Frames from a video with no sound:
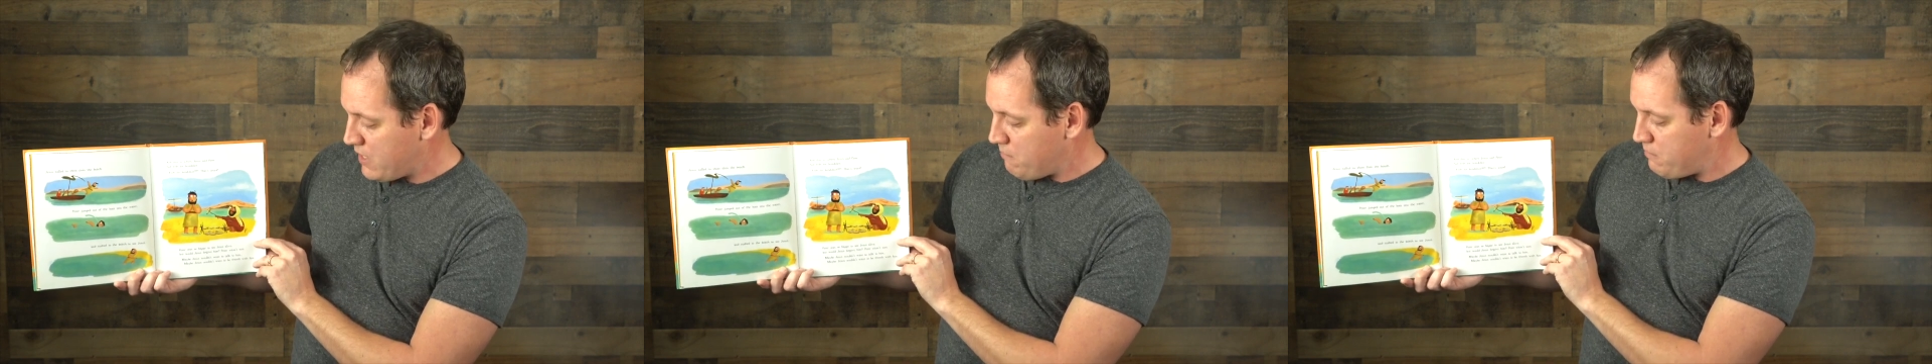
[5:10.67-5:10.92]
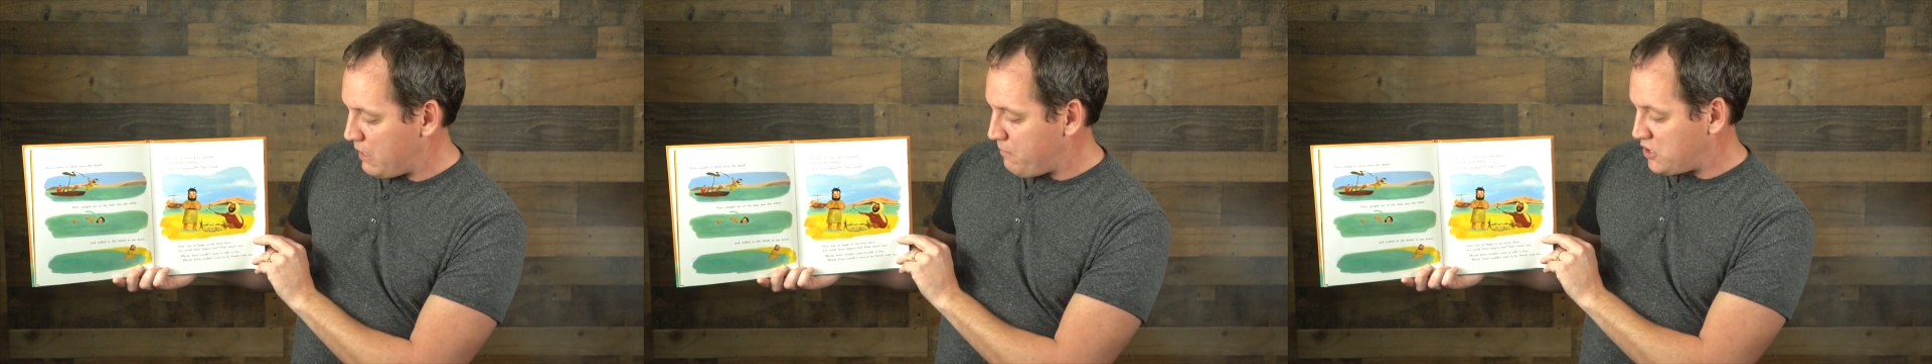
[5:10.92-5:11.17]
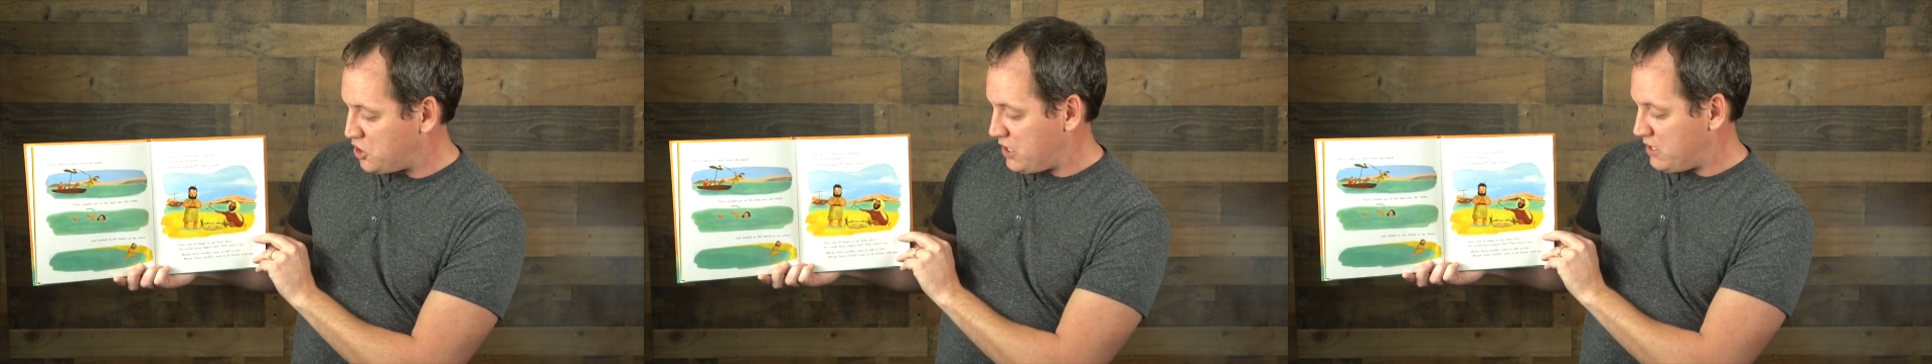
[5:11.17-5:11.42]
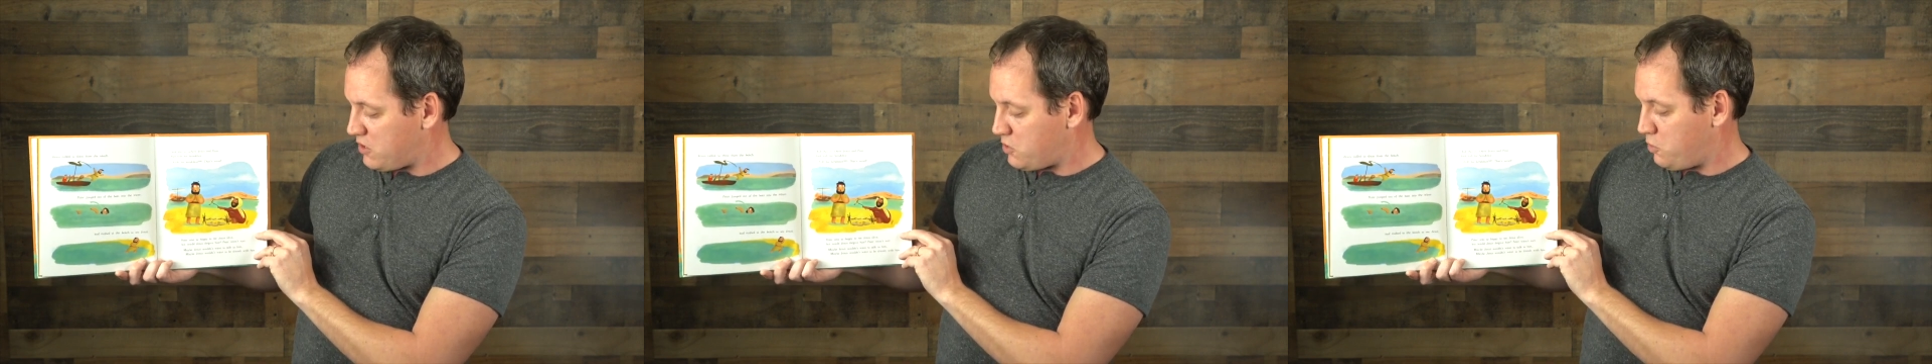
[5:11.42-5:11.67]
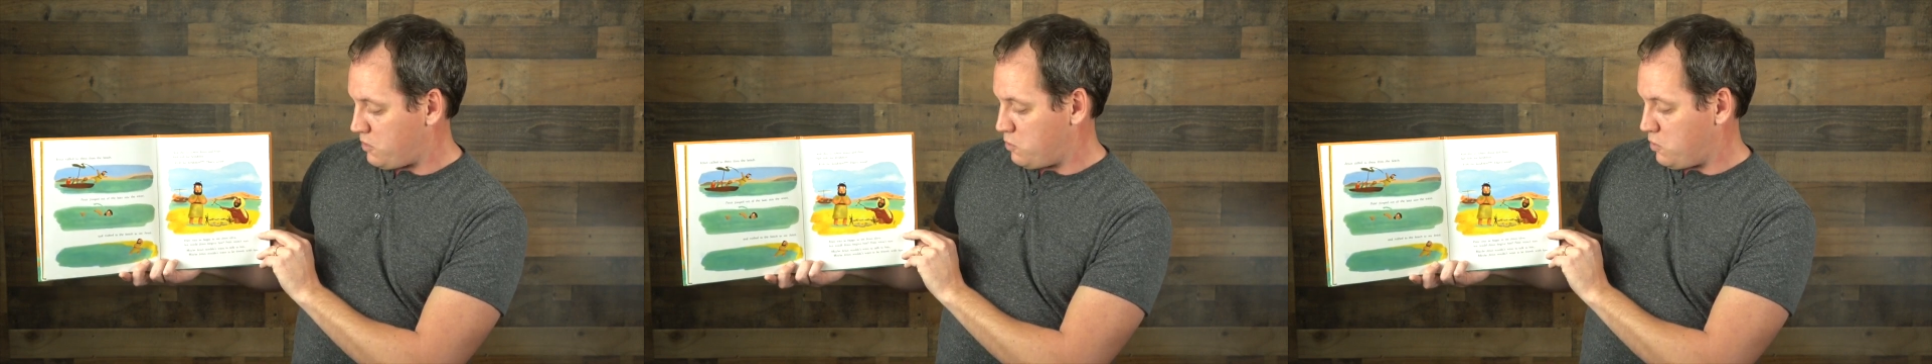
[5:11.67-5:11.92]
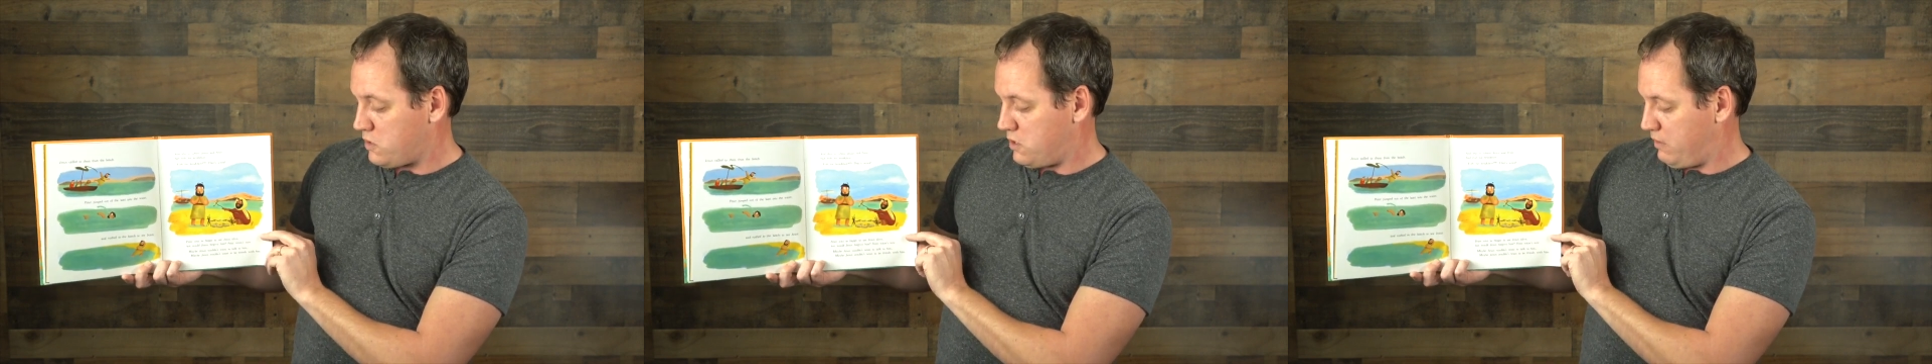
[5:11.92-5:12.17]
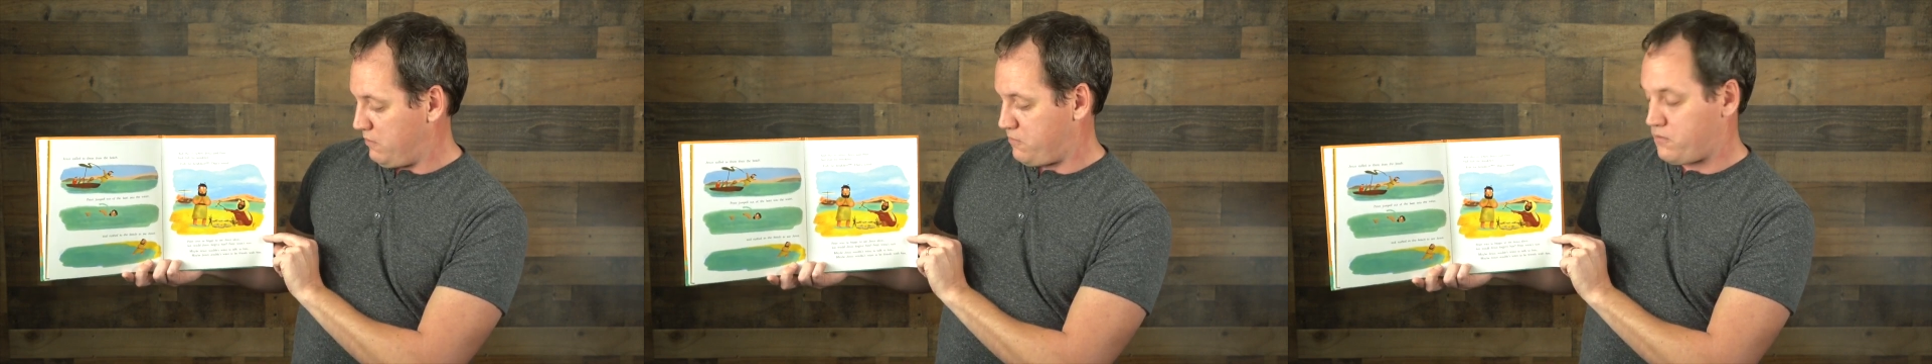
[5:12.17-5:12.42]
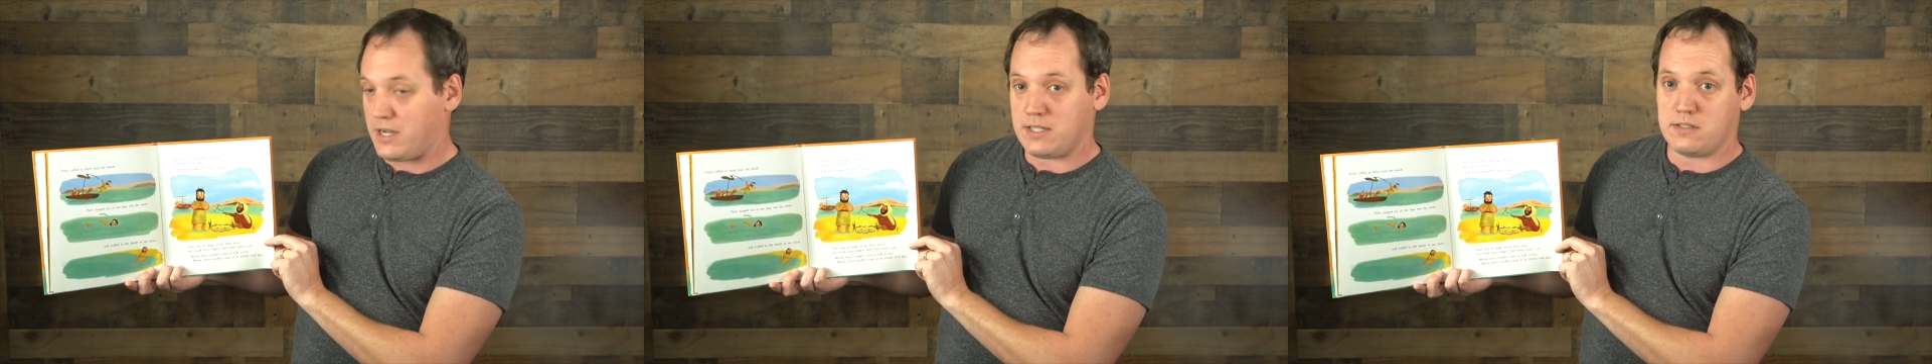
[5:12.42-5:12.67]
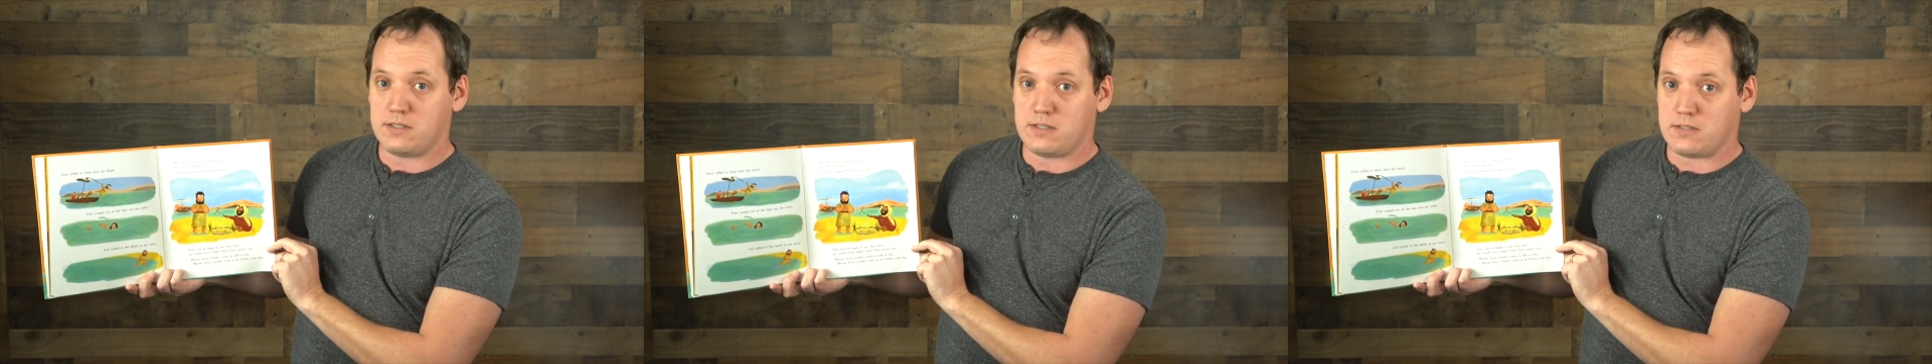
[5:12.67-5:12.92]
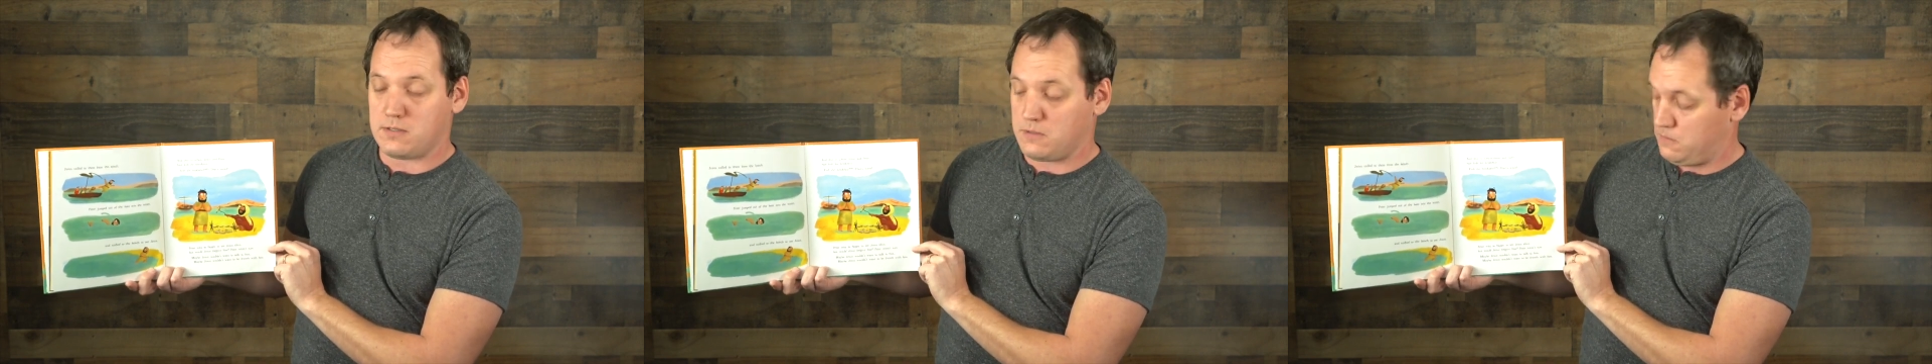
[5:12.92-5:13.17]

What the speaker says: Maybe Jesus wouldn't want to be friends.